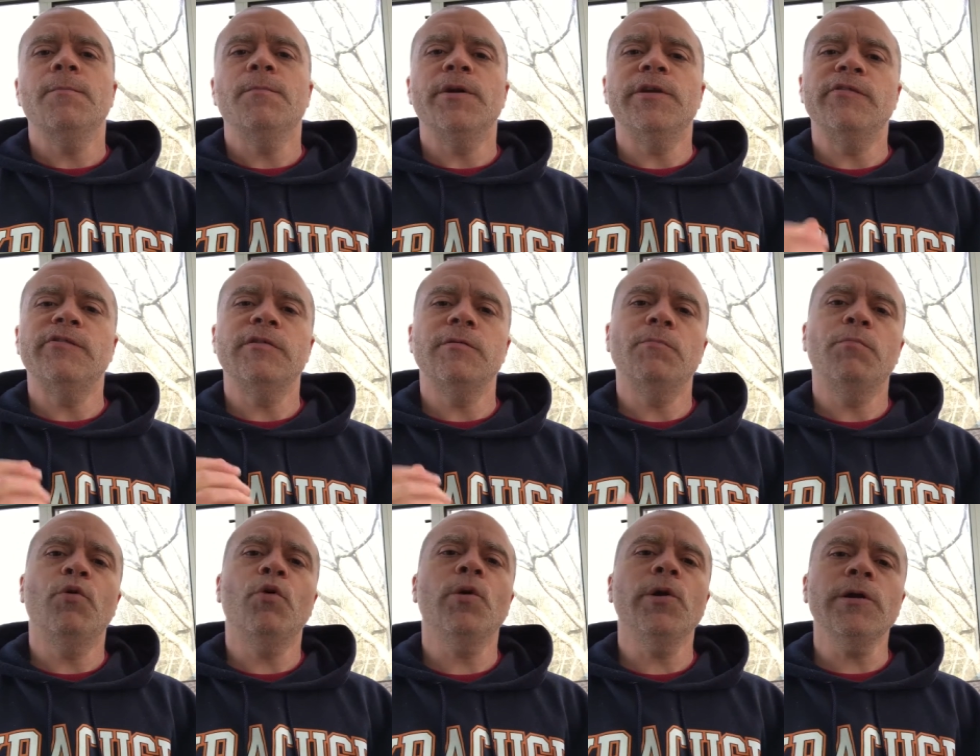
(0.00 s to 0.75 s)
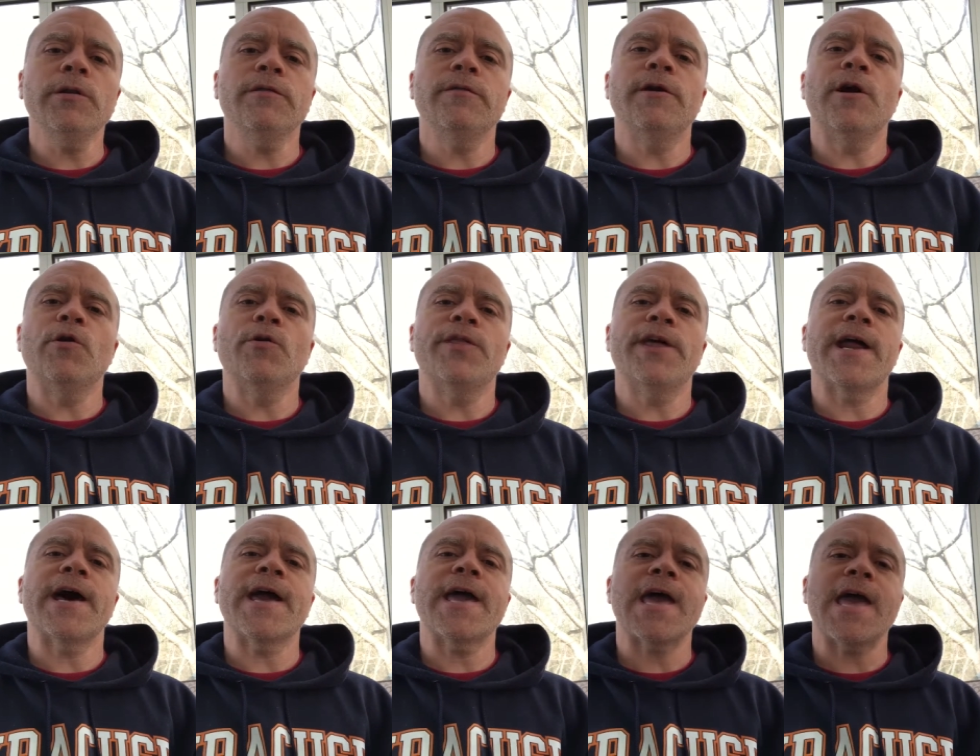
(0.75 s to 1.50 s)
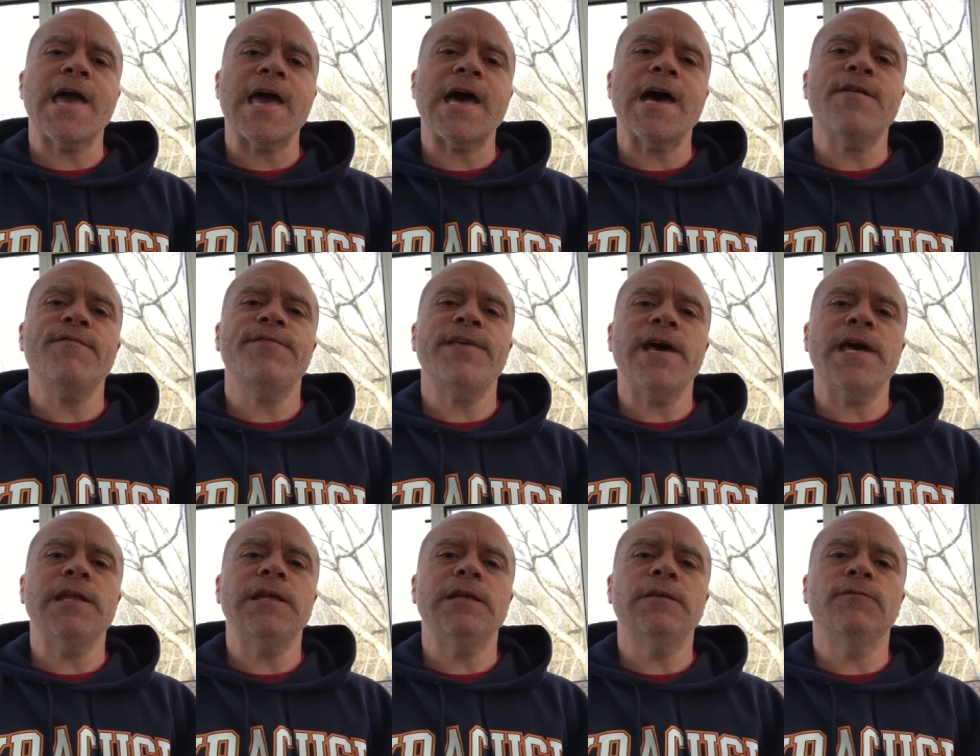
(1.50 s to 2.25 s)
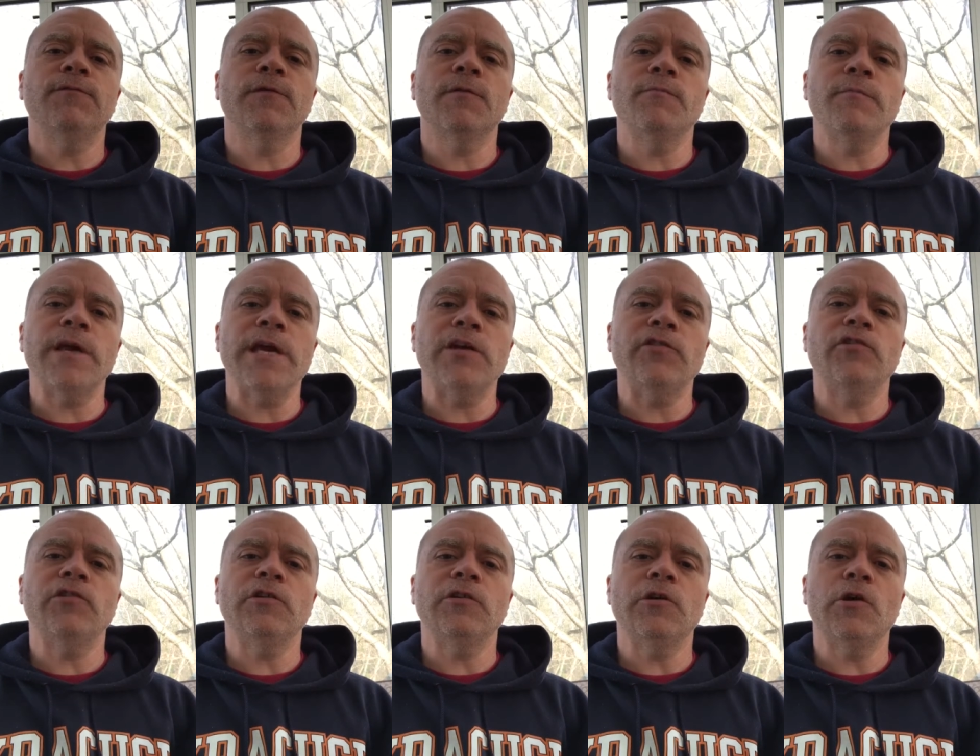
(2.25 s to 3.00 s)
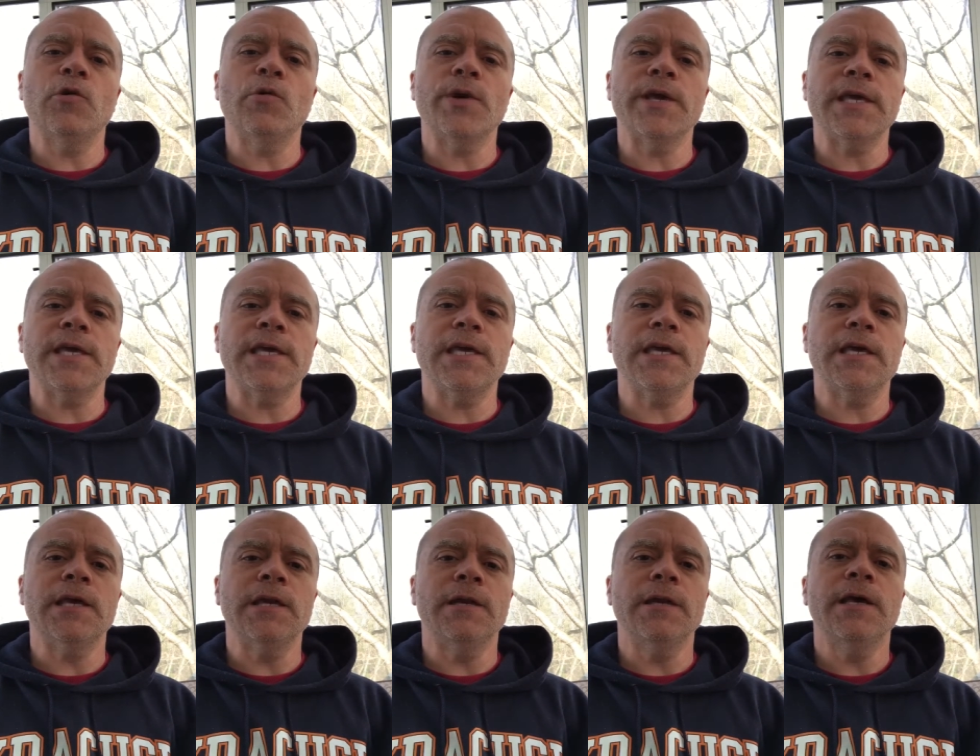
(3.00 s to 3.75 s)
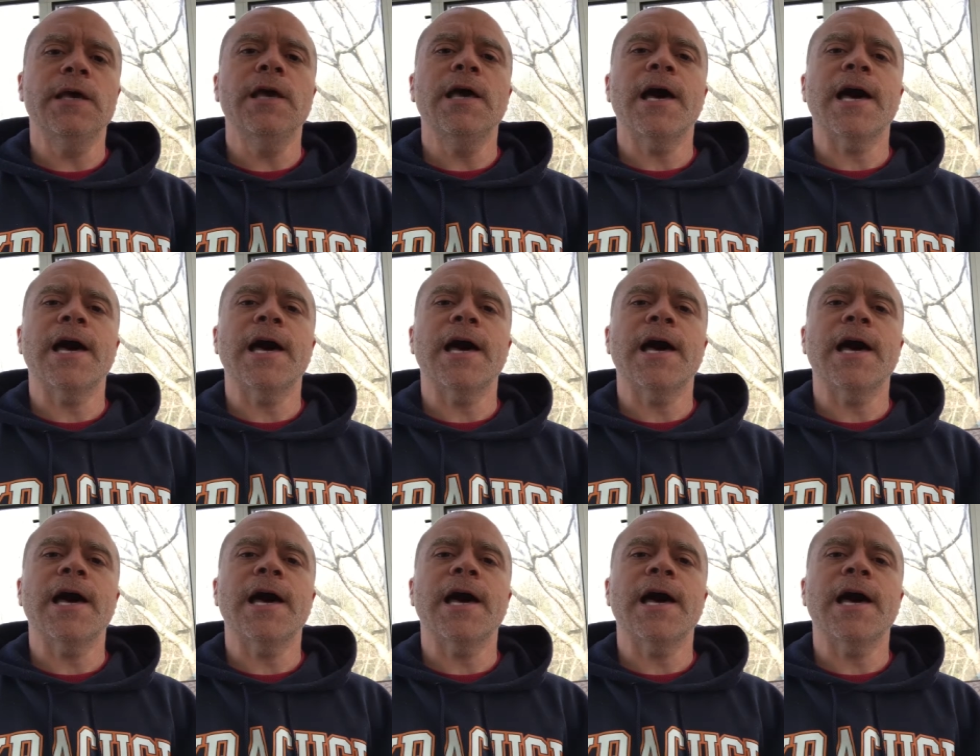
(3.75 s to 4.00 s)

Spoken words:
But it's important, though, that I have that information going in.